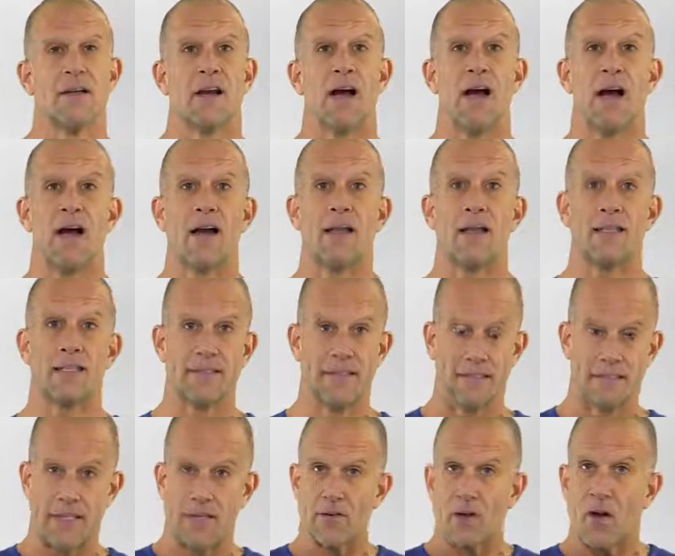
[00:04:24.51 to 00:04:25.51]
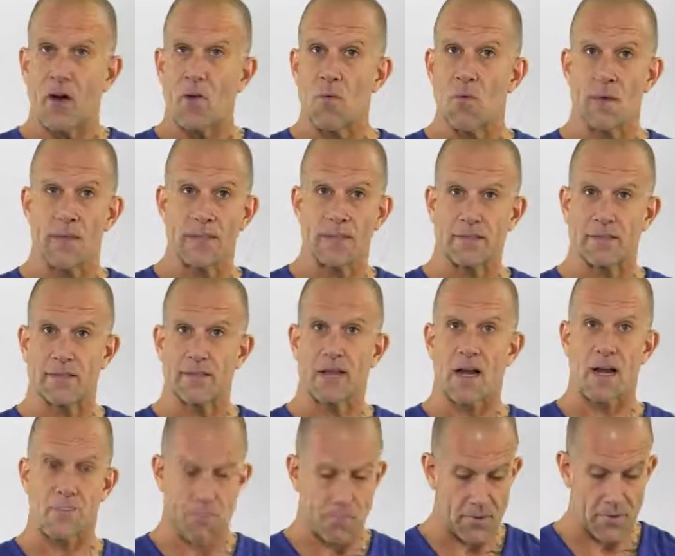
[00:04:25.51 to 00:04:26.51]
uh, is zero, when it's
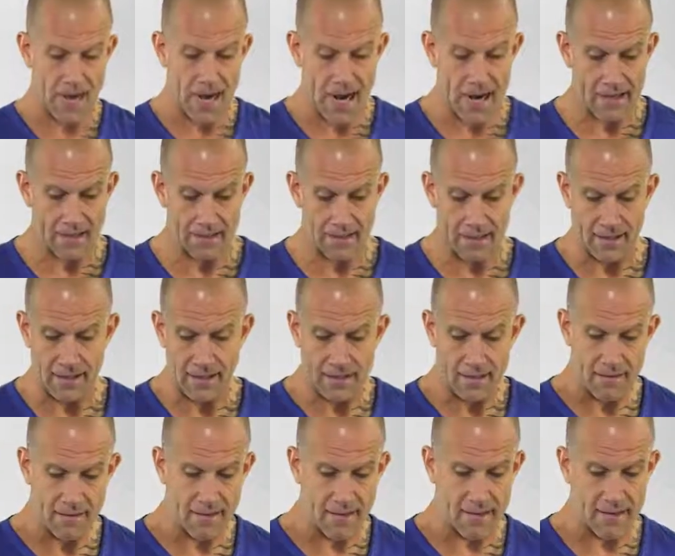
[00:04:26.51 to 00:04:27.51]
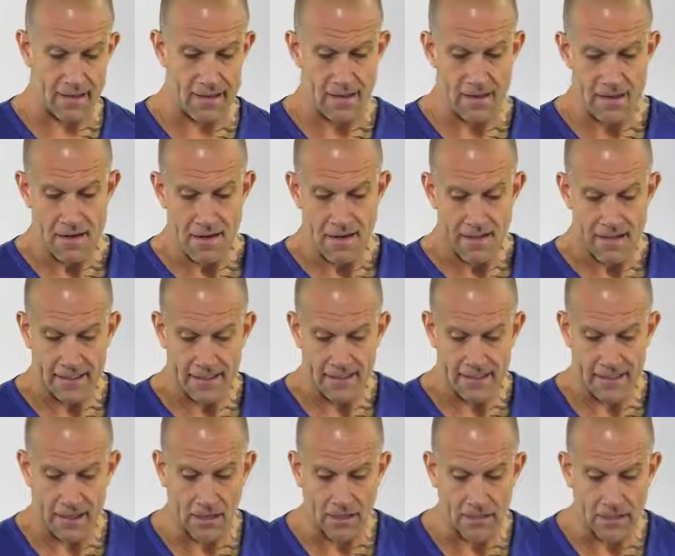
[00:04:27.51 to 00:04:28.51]
stopped reacting, and then this
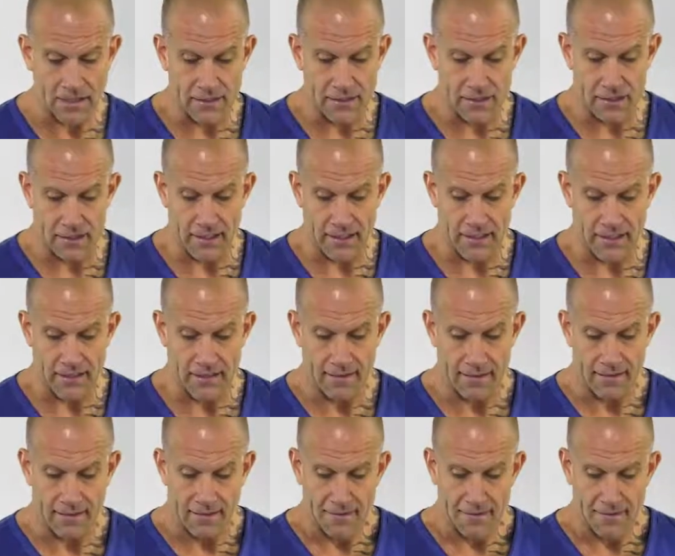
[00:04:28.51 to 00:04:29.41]
delta G